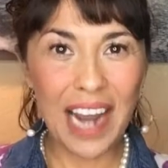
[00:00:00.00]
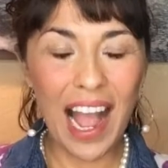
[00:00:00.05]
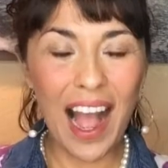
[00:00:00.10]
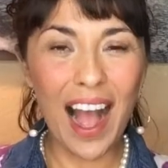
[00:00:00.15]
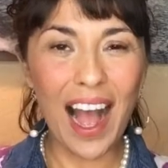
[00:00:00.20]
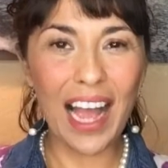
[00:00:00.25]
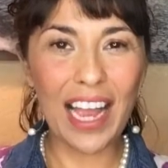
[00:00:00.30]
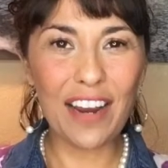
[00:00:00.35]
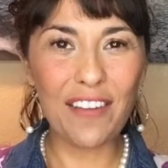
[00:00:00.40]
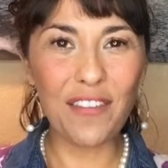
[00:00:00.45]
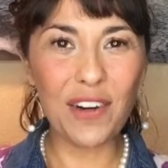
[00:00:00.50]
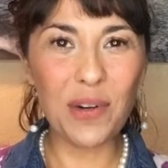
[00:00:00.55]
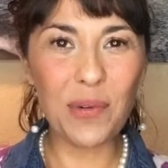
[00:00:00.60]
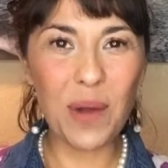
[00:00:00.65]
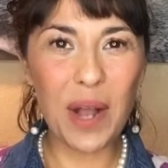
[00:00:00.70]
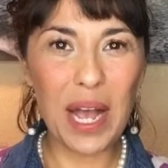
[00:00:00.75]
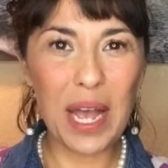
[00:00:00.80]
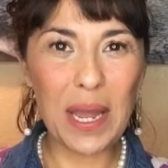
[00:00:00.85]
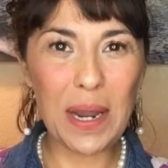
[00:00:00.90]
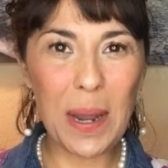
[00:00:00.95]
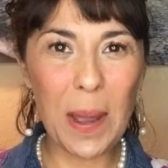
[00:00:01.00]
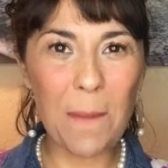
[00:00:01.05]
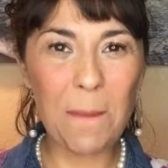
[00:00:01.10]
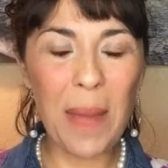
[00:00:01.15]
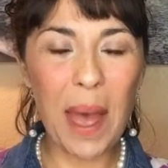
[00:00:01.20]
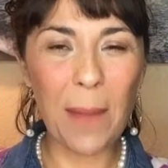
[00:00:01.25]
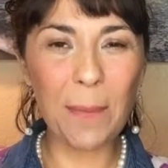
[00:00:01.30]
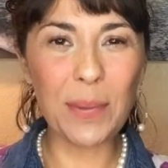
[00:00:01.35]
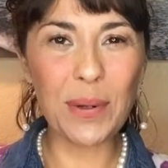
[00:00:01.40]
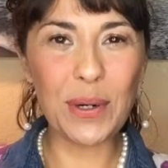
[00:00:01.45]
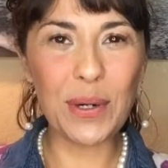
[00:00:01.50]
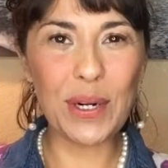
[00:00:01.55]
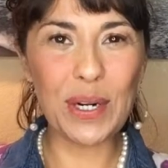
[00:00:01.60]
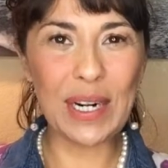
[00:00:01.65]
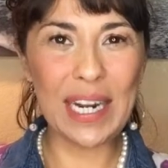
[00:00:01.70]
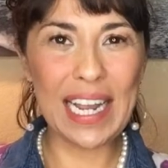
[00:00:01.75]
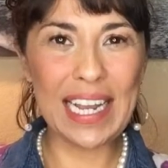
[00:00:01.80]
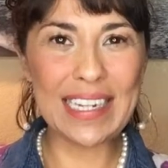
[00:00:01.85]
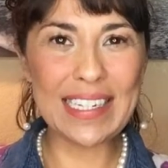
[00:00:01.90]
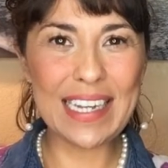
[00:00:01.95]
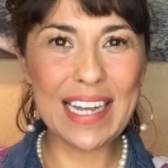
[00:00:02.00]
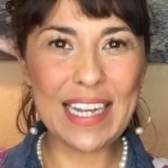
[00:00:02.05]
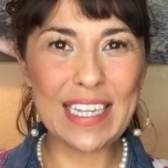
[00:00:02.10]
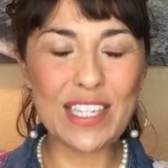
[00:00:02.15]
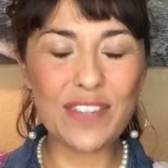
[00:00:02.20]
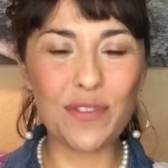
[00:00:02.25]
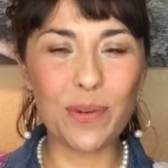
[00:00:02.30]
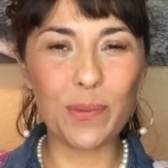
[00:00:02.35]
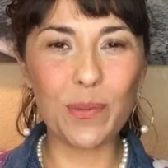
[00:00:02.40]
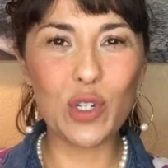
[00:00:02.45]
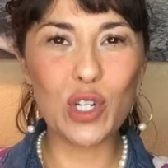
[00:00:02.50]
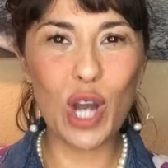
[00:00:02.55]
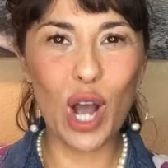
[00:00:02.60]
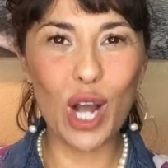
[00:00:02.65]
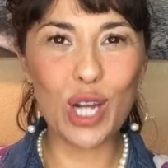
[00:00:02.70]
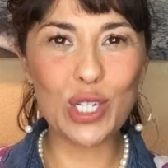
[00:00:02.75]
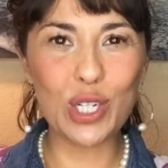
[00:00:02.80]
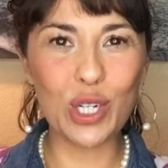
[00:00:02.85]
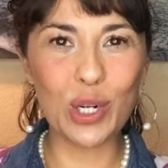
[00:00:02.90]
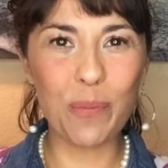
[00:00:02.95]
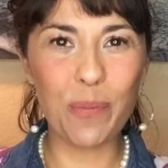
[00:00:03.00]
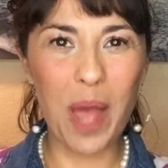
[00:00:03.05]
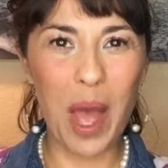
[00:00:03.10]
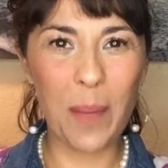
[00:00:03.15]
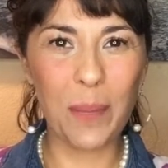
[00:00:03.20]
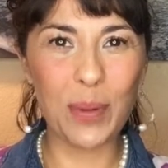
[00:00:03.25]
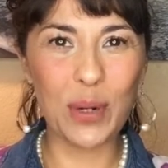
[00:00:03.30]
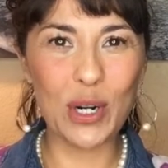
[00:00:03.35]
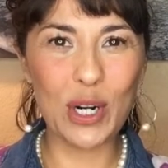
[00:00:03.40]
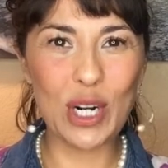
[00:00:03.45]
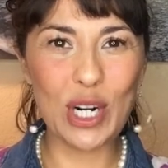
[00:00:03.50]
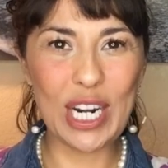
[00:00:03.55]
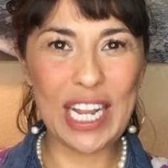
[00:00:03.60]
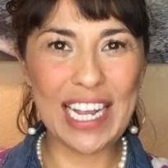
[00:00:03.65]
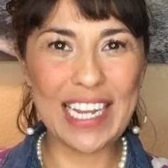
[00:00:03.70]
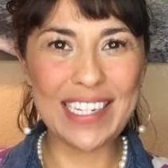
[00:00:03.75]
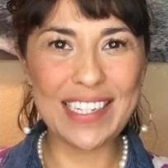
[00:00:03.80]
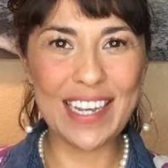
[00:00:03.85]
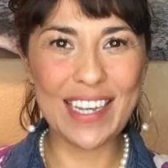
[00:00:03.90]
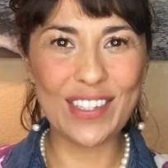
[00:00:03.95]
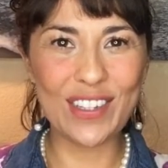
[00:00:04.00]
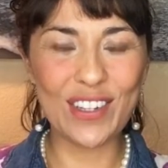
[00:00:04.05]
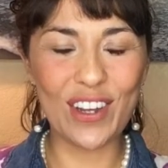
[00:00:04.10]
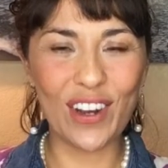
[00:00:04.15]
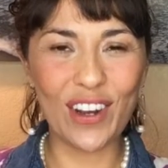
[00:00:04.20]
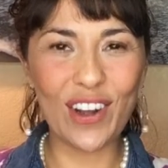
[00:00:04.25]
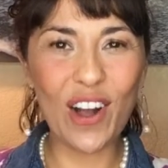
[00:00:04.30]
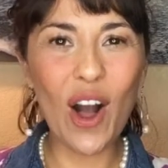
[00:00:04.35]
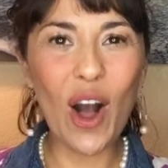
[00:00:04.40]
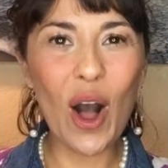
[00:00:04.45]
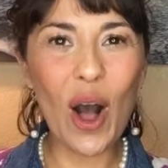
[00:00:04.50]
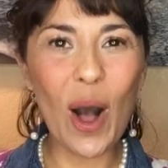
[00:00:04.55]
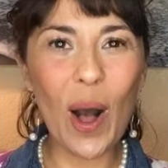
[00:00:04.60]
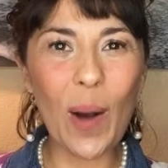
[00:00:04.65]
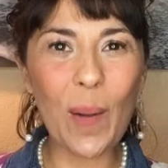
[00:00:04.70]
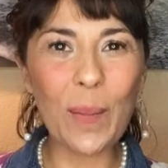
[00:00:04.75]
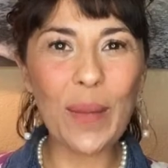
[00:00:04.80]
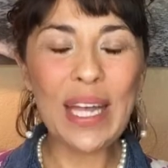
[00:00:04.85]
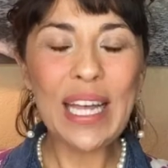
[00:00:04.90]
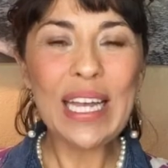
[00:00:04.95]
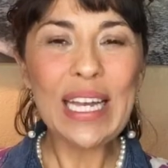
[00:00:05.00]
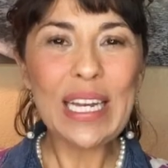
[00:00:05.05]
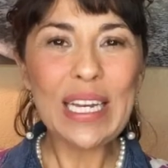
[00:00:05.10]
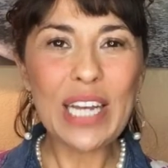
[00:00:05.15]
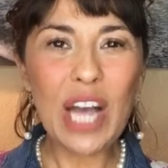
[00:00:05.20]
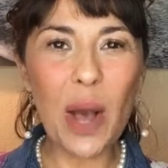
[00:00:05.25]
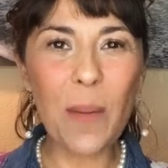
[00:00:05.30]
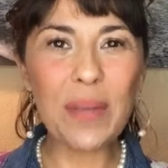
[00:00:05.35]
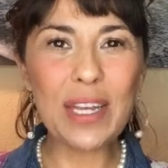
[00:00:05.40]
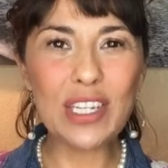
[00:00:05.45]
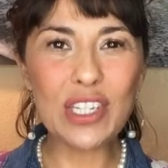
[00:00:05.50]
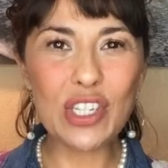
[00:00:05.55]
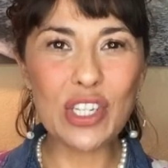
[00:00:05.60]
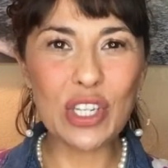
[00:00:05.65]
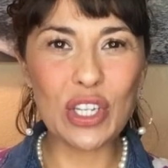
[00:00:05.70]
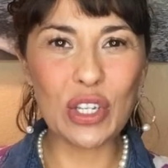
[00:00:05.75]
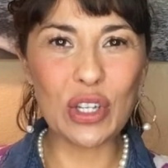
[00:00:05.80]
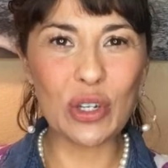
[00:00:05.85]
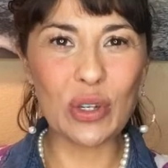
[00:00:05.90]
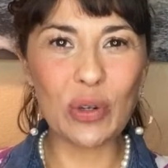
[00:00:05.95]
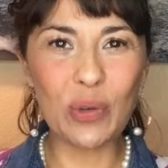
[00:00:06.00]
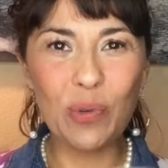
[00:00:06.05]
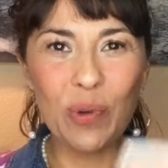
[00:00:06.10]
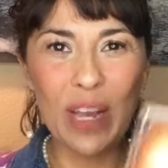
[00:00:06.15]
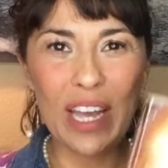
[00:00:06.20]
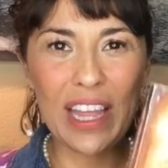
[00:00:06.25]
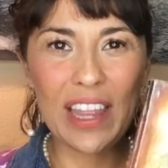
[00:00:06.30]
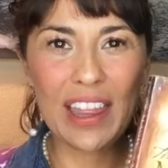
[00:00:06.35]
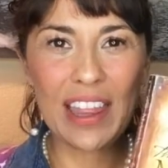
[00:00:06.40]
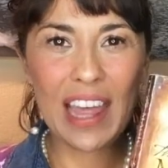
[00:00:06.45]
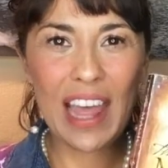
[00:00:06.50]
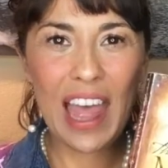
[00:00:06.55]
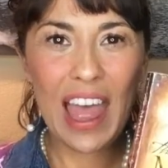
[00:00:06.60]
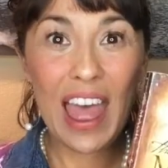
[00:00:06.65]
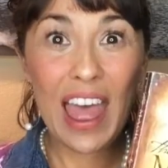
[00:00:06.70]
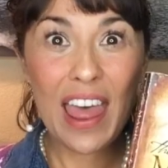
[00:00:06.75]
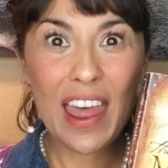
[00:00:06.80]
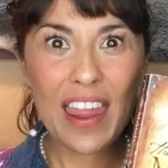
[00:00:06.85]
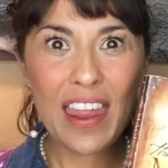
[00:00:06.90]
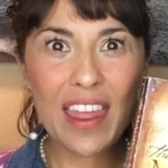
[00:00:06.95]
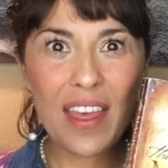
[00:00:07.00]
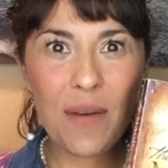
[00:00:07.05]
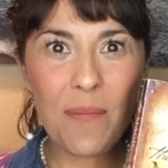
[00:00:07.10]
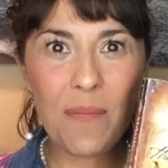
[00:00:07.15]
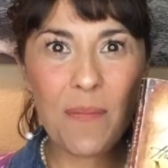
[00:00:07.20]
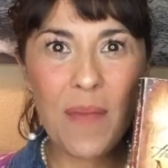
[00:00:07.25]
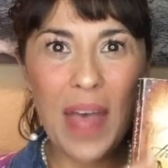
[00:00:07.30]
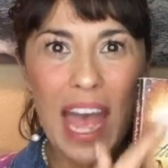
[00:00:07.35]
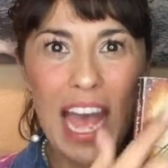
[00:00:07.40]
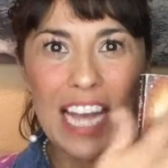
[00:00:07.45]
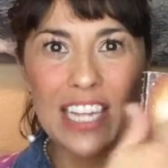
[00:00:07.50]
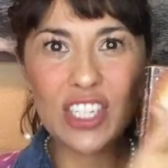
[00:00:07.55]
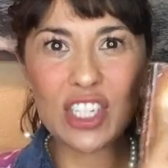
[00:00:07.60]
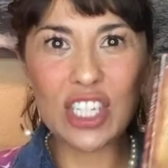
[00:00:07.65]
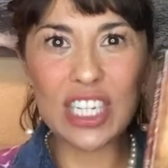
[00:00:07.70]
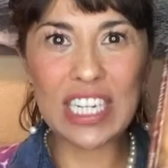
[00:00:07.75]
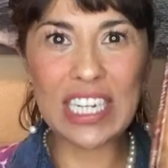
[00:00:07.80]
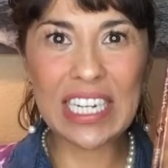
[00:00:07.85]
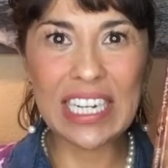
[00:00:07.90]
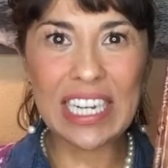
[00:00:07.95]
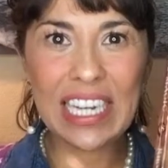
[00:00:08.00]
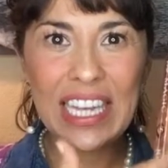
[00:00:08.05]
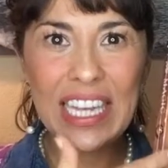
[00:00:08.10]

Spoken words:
Hi everyone, Pepper Hernandez from drpepperhernandez.com coming to you with the magic.